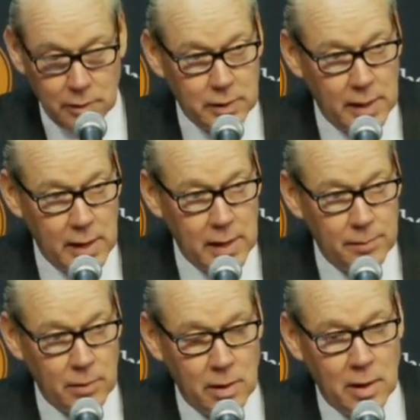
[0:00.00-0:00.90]

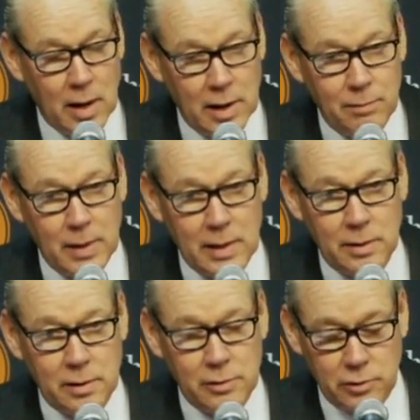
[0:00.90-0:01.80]
Today, I have made
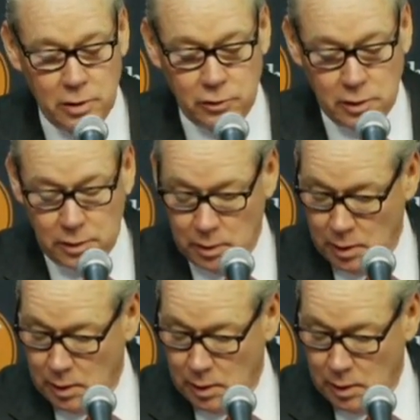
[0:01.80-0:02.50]
the decision